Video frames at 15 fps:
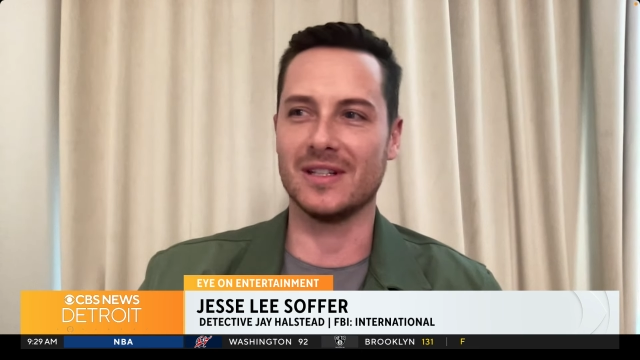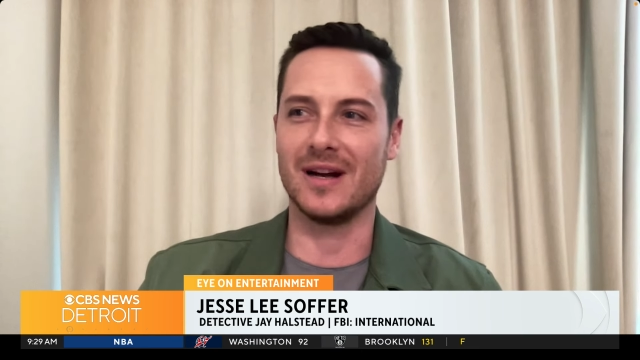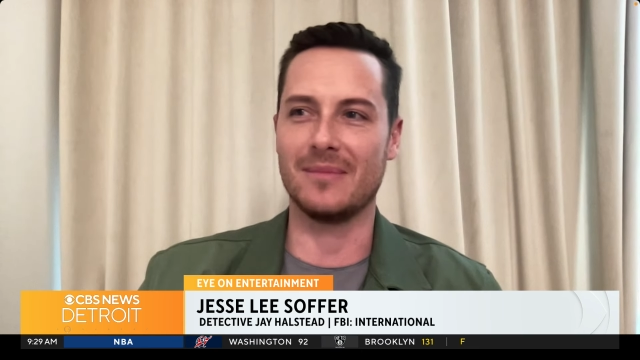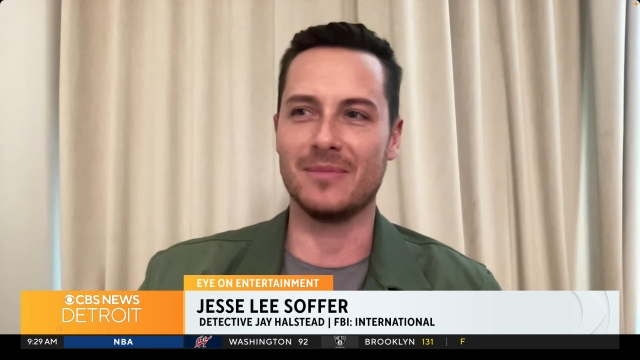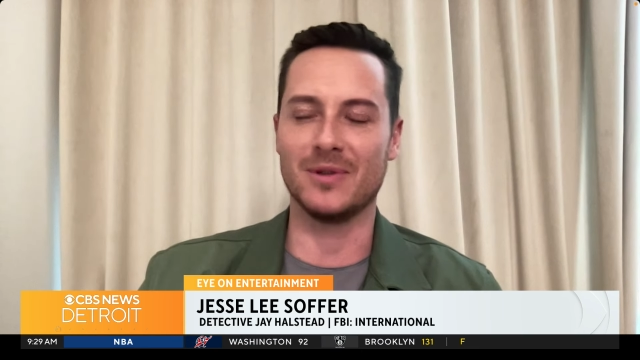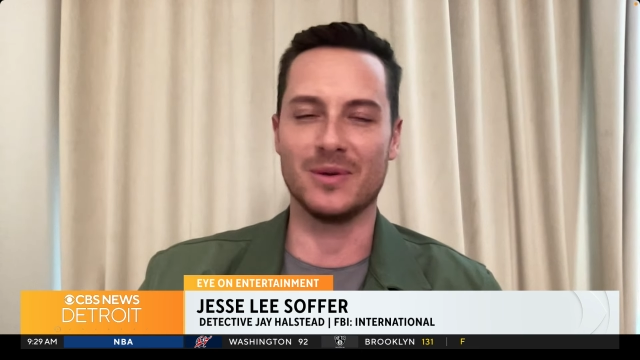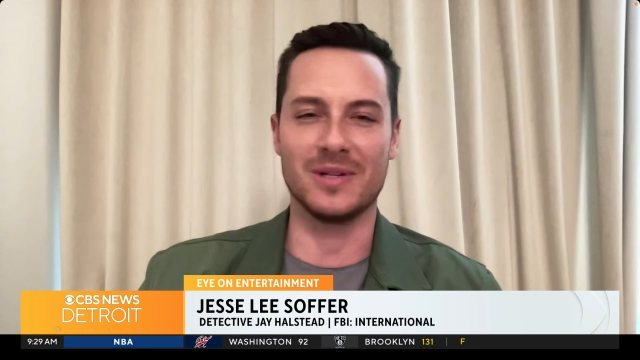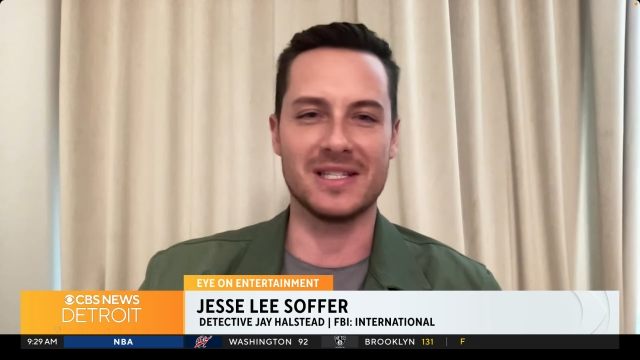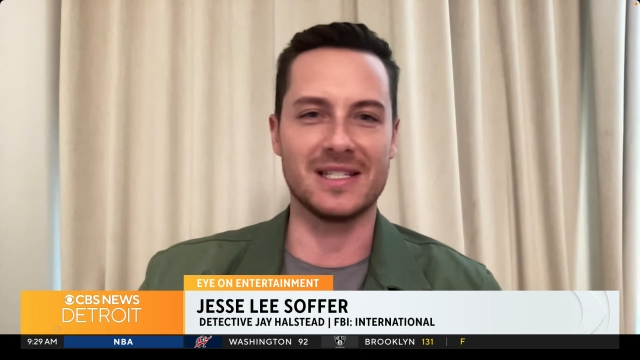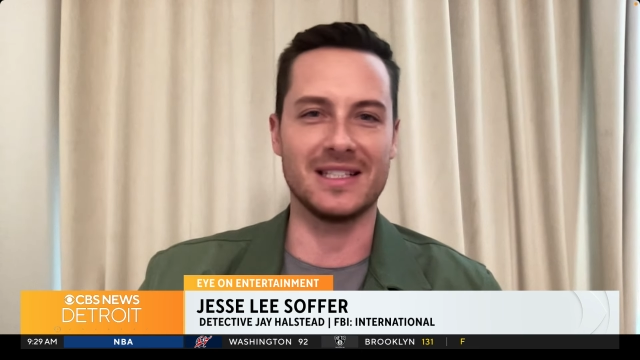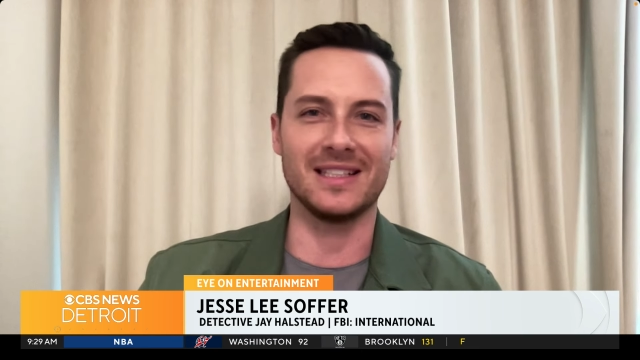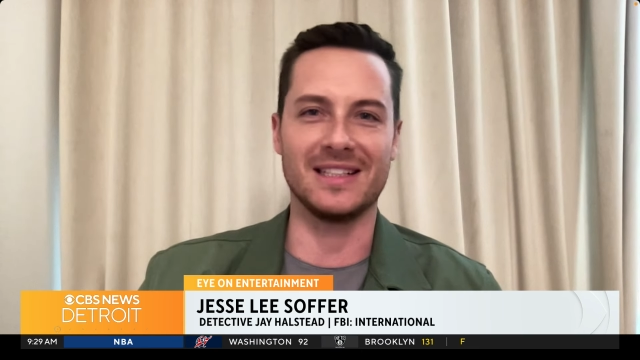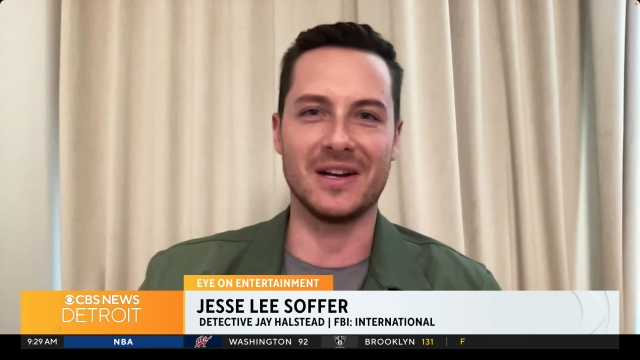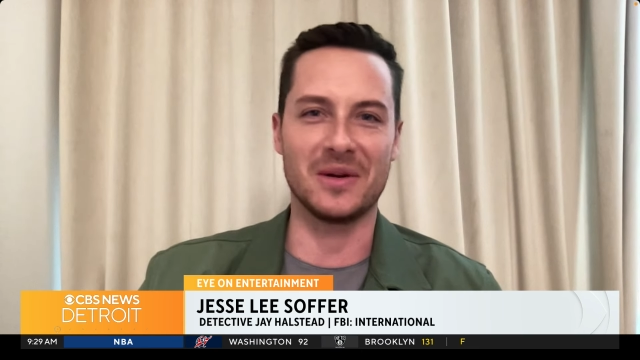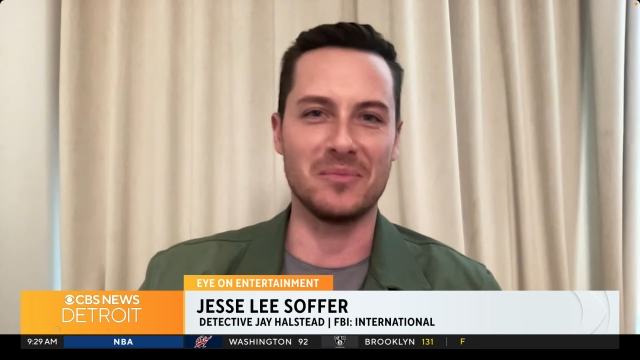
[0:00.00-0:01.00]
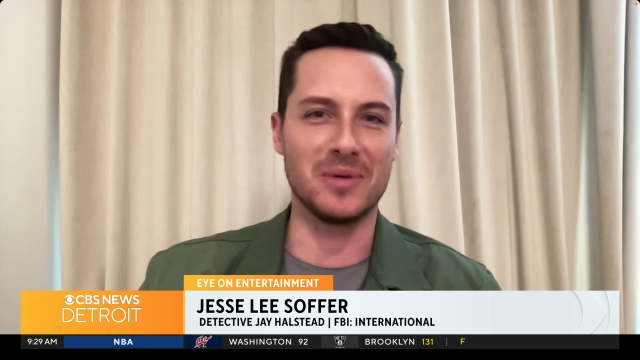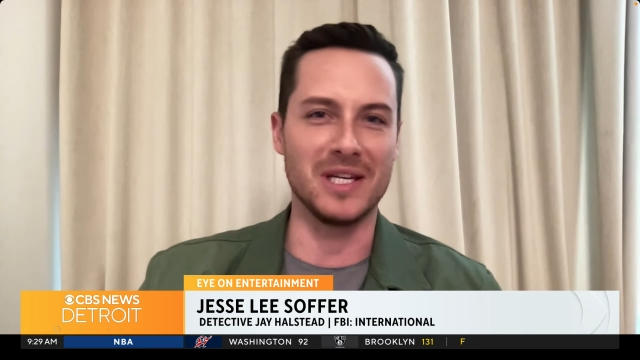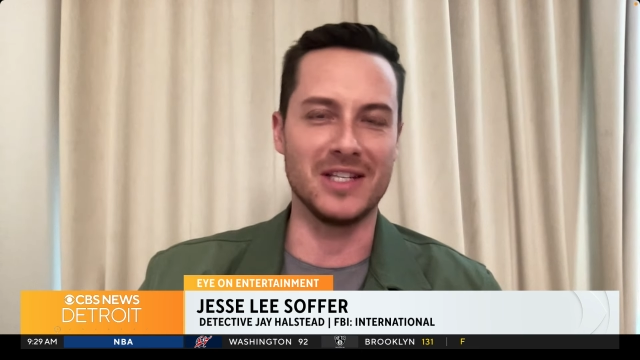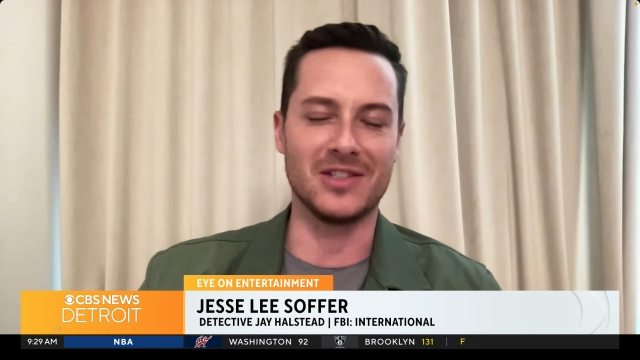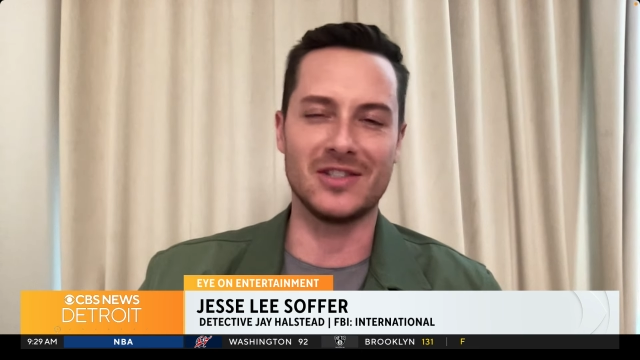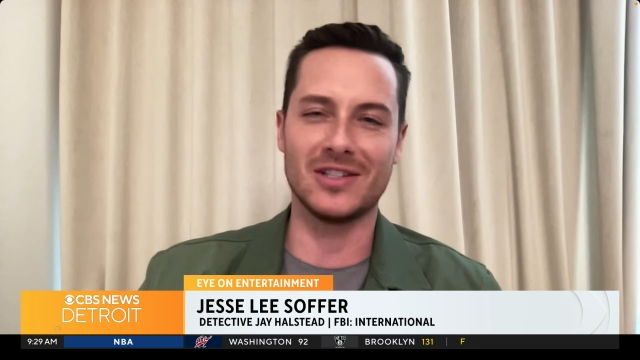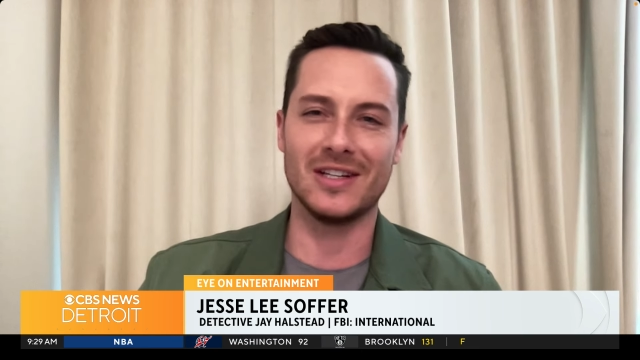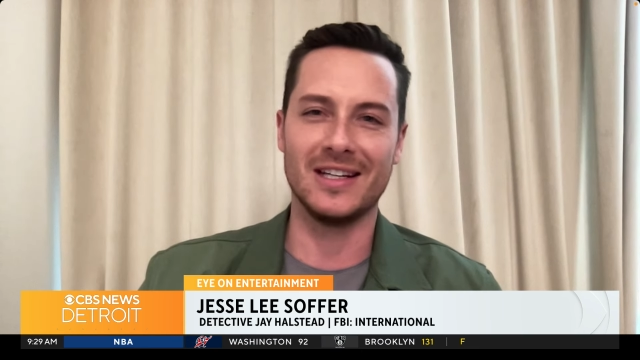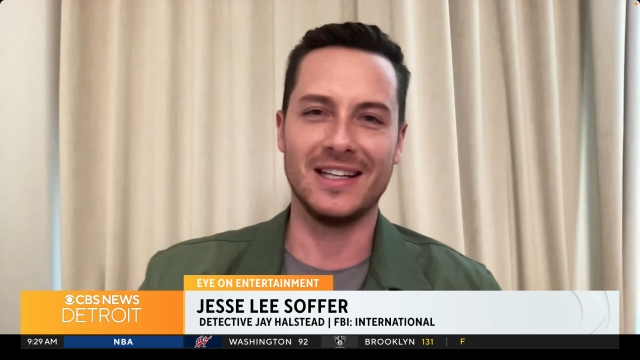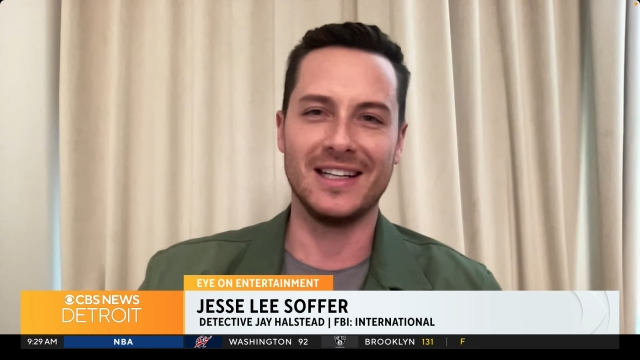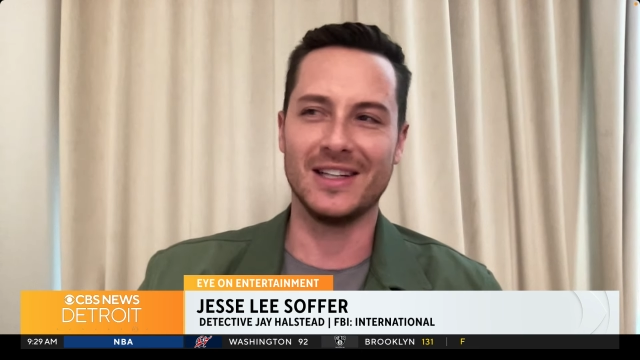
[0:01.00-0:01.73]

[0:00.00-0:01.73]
and I'm doing a scene on a beach